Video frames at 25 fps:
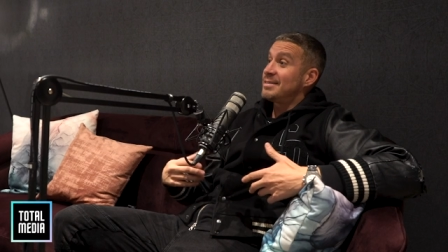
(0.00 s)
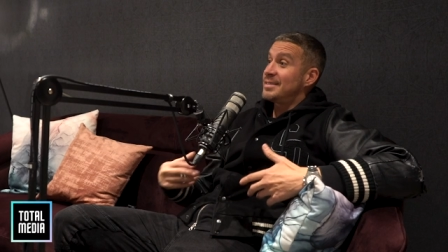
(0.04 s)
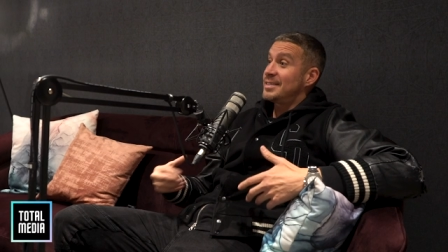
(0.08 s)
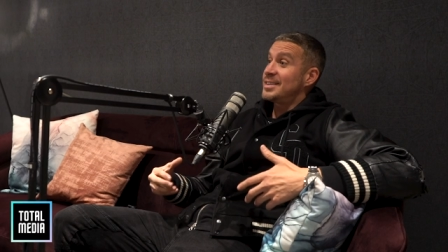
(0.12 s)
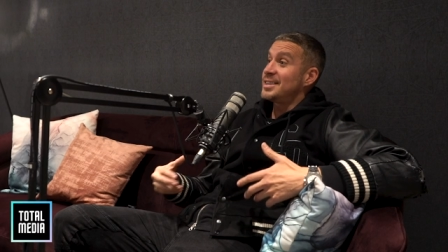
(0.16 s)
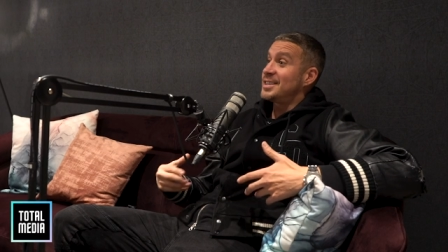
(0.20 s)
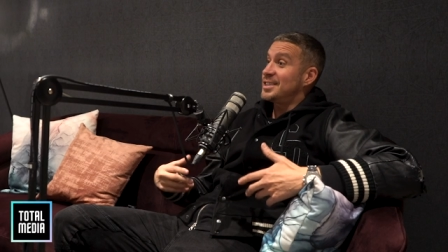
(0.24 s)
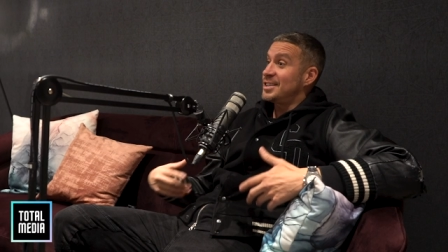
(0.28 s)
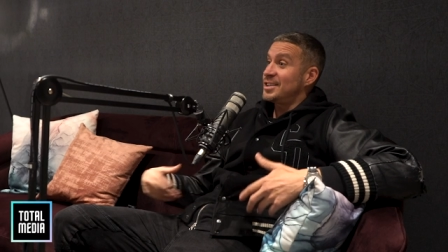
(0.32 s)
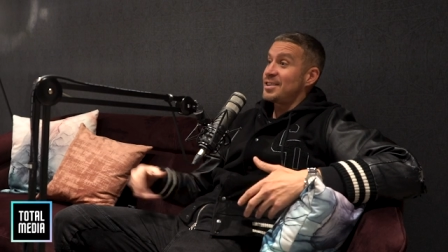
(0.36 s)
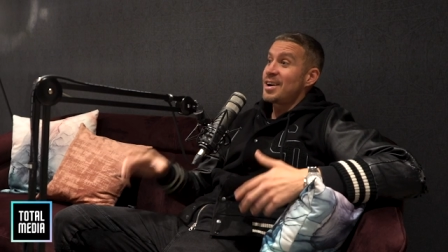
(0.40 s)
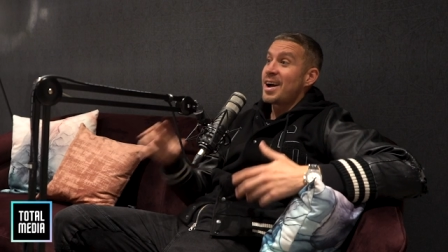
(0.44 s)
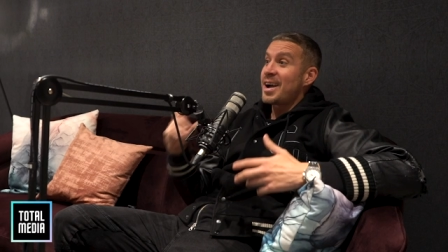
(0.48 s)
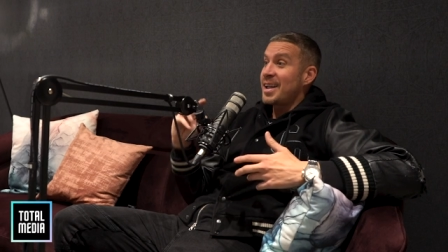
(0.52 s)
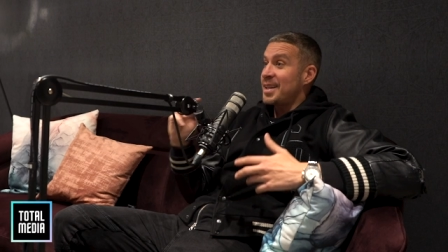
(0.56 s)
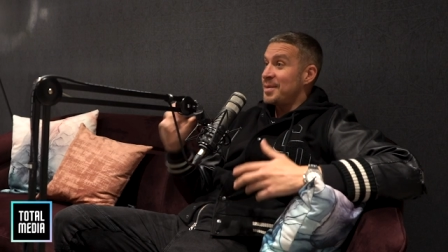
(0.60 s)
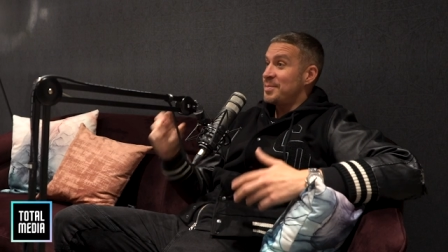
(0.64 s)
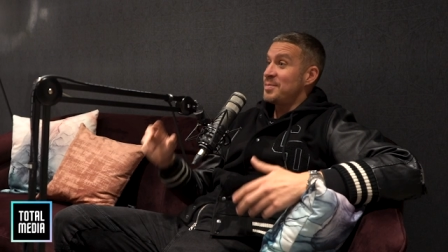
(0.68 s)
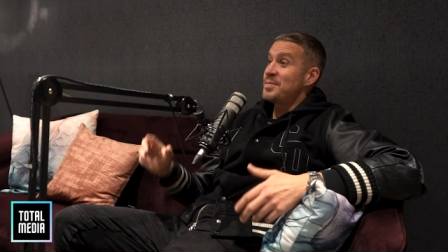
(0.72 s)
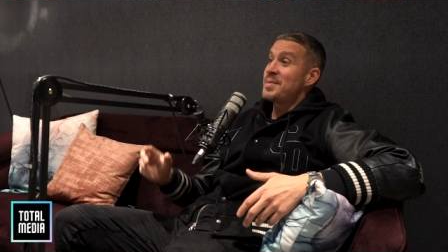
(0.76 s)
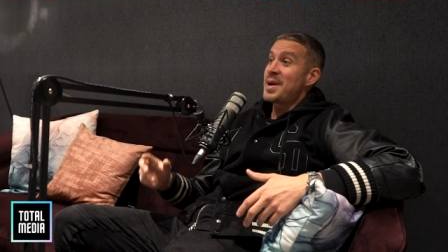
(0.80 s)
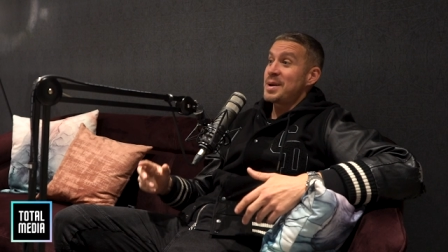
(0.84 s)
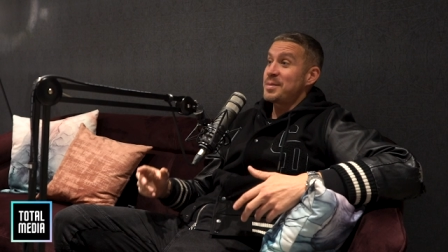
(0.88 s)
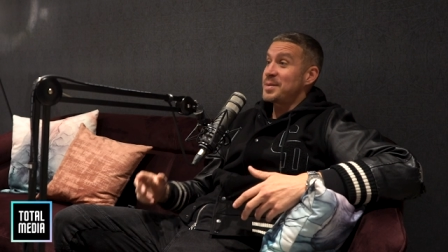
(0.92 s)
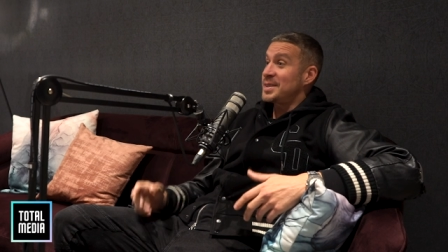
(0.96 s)
just trying to
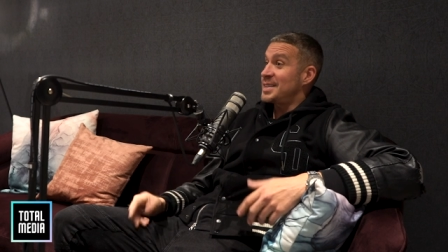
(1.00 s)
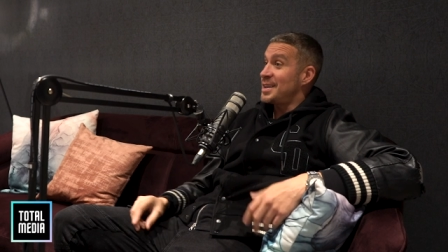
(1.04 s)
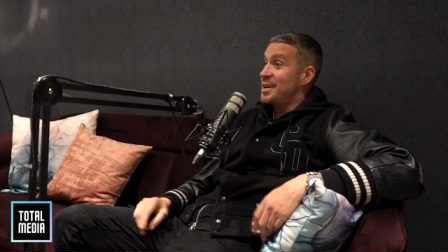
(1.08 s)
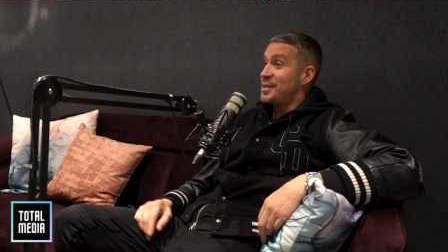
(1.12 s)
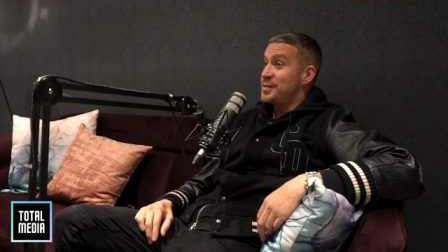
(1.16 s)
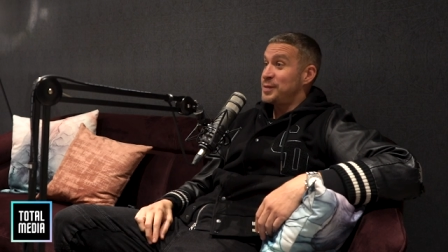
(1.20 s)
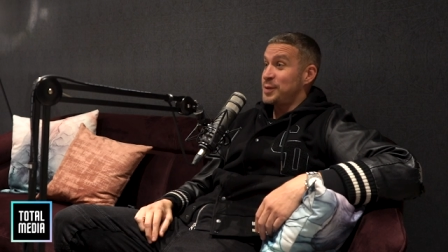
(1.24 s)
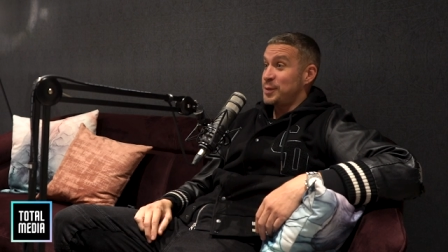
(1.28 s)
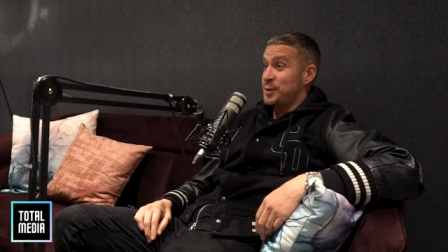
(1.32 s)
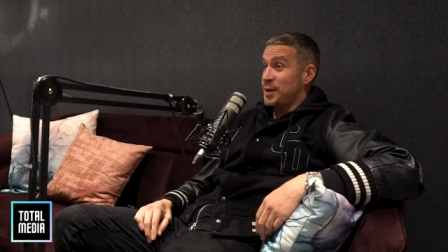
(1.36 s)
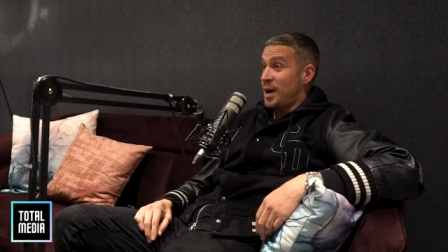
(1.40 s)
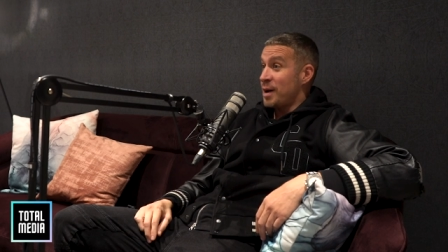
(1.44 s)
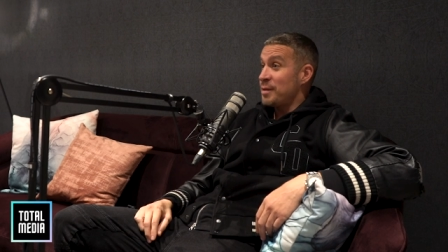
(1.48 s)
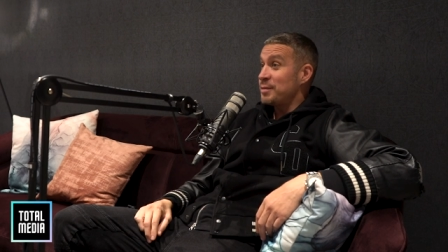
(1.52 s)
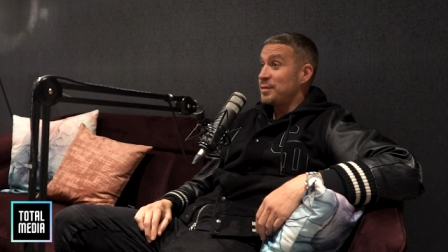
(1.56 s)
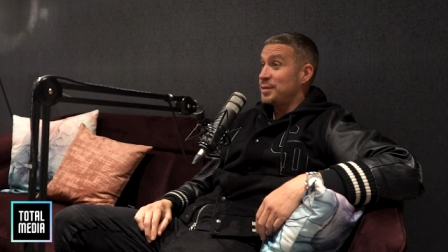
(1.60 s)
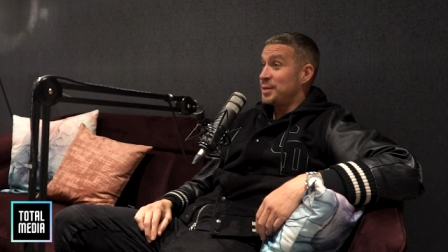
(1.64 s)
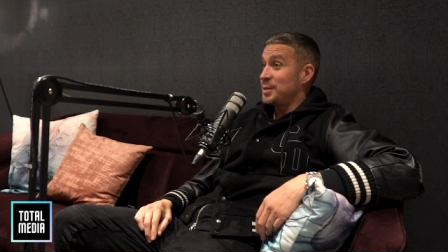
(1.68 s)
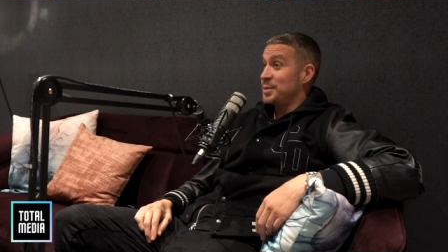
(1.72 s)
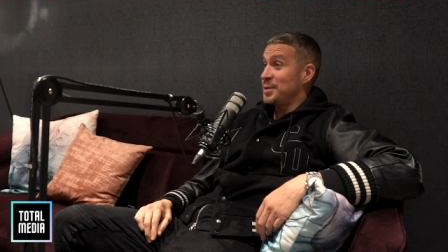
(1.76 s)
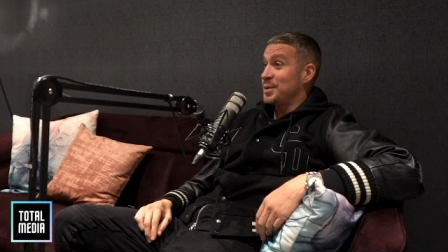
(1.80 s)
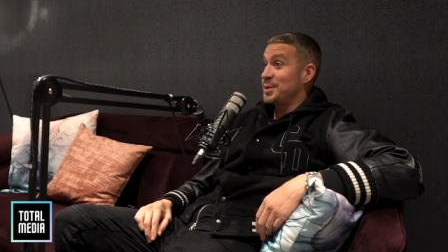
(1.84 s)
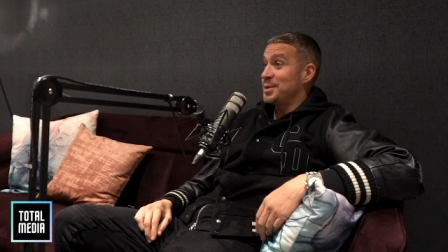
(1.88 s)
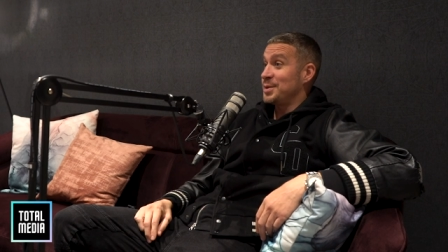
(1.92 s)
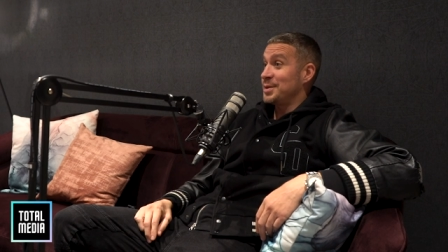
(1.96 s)
make myself feel
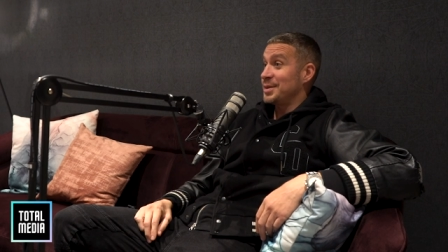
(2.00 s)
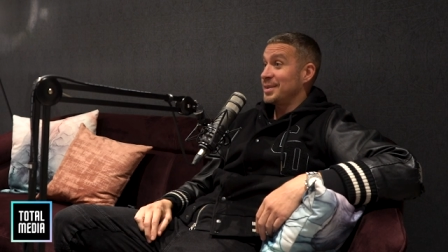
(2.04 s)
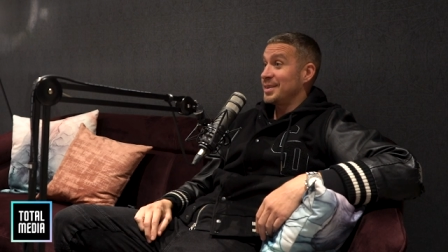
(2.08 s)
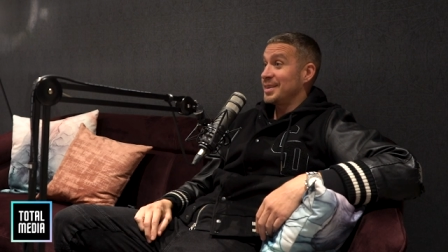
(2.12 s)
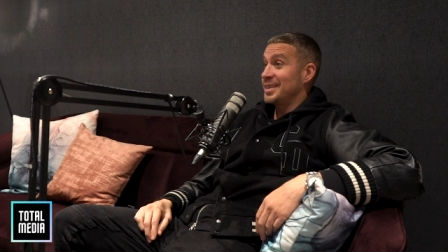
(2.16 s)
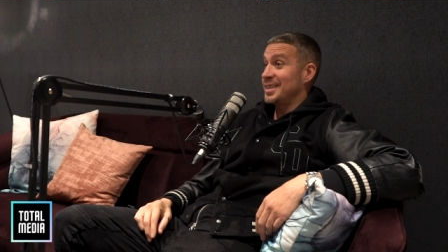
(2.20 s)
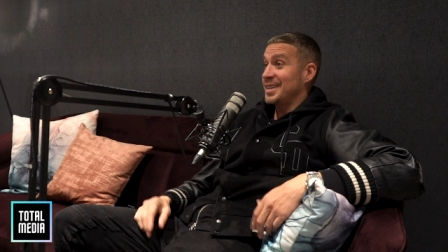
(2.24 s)
comfortable.